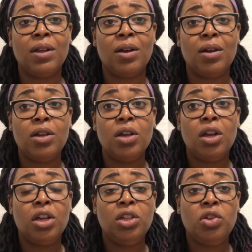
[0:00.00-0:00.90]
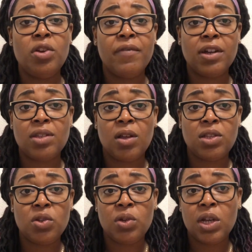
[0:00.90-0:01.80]
the Universal
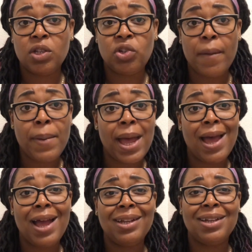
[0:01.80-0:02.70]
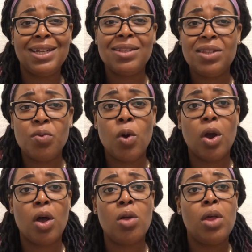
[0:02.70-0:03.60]
Studios Japan, the Disney
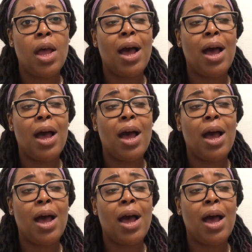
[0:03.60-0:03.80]
World,